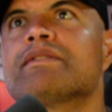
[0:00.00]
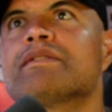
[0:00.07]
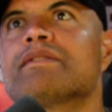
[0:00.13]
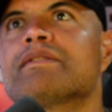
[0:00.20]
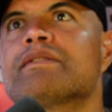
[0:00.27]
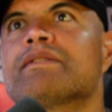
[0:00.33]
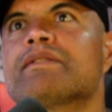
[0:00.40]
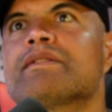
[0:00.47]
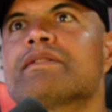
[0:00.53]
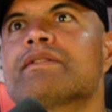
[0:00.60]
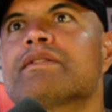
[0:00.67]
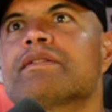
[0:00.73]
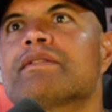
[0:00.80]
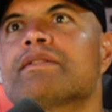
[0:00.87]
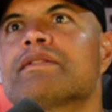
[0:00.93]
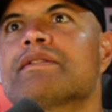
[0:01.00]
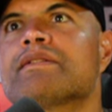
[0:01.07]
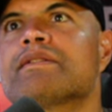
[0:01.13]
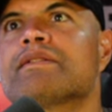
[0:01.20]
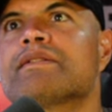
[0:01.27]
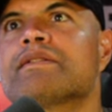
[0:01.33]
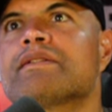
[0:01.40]

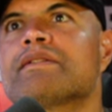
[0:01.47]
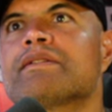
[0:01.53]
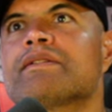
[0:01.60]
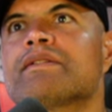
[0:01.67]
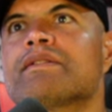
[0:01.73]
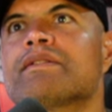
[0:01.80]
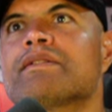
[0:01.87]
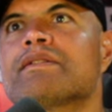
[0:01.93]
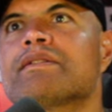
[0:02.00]
No one is speaking in this clip.